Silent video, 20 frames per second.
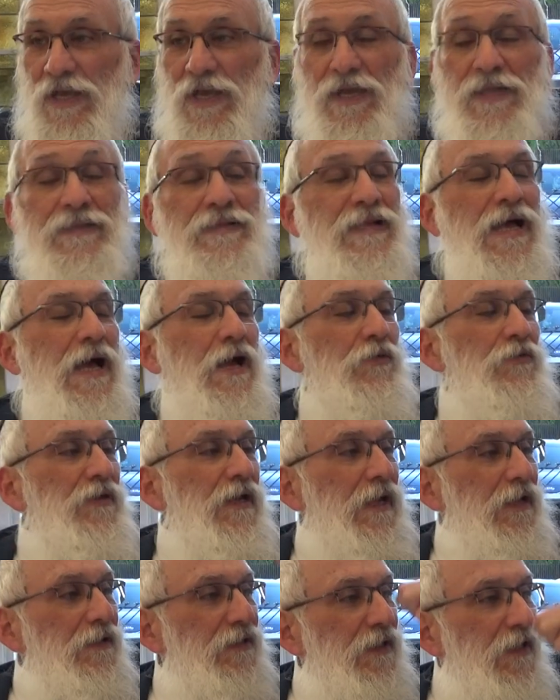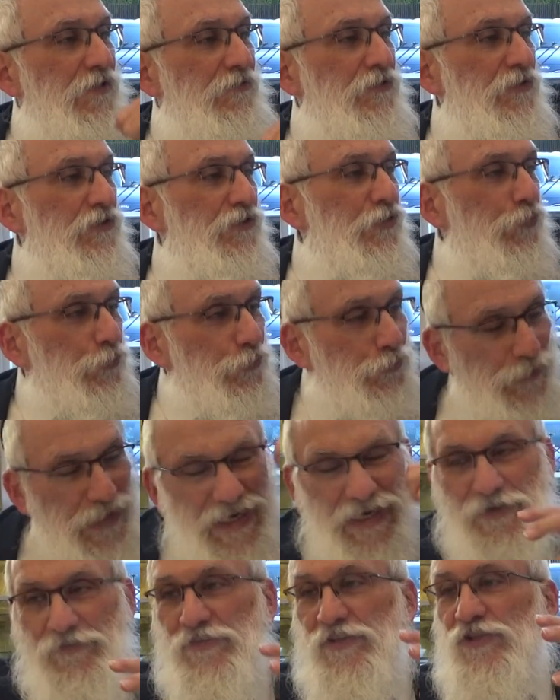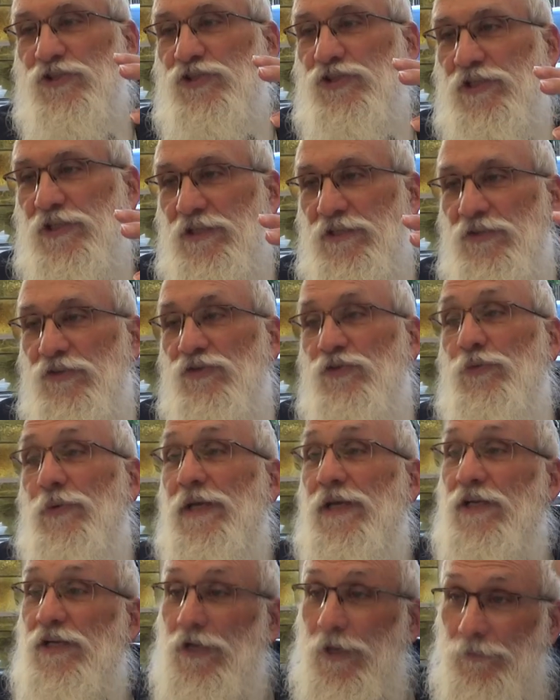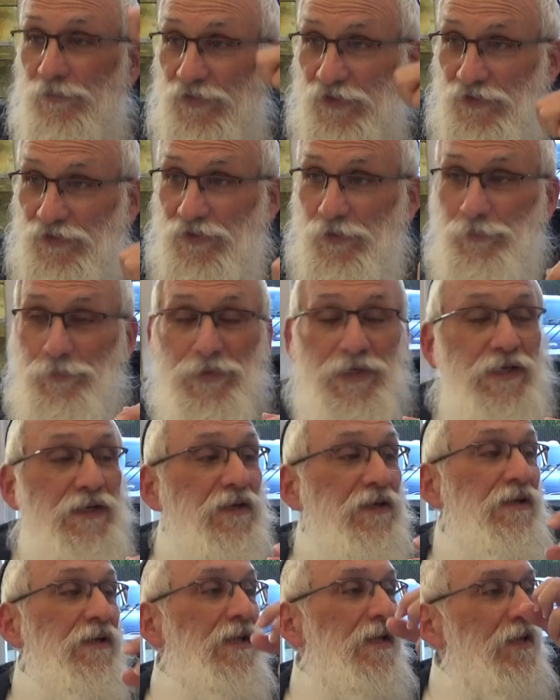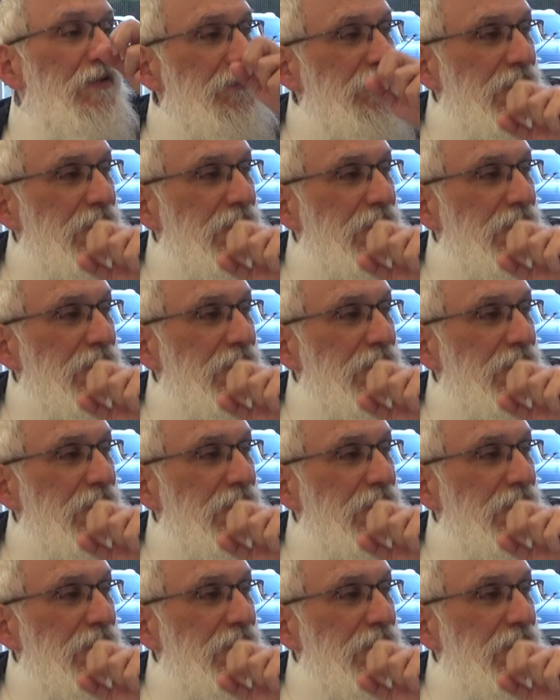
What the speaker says: and now that level, the ray of the Shekhinah, the way it comes into Bria,